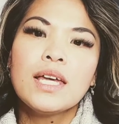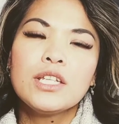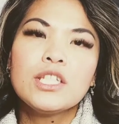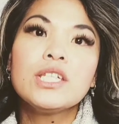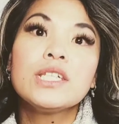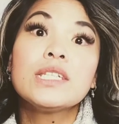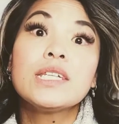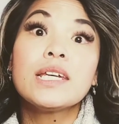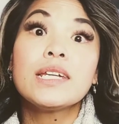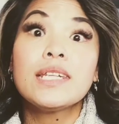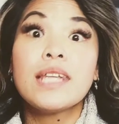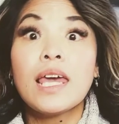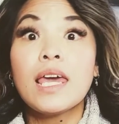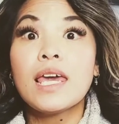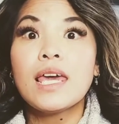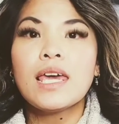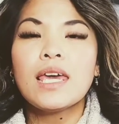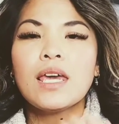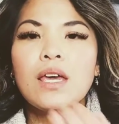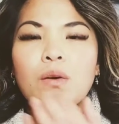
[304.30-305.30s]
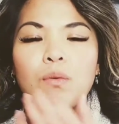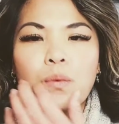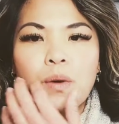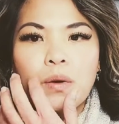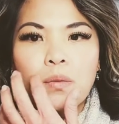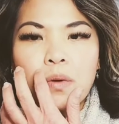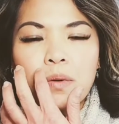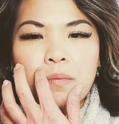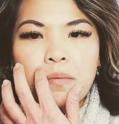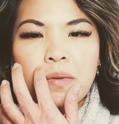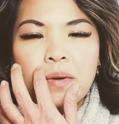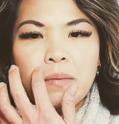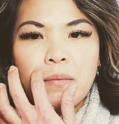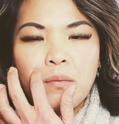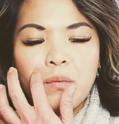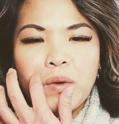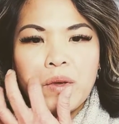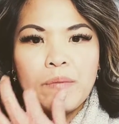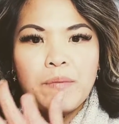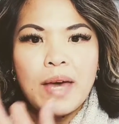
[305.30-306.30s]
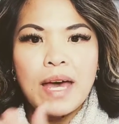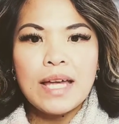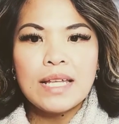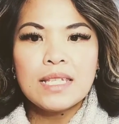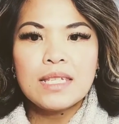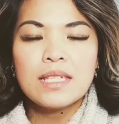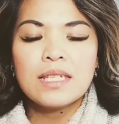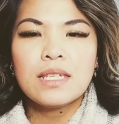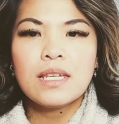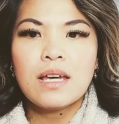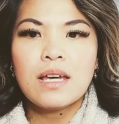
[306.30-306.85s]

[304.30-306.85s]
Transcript: to today where we met.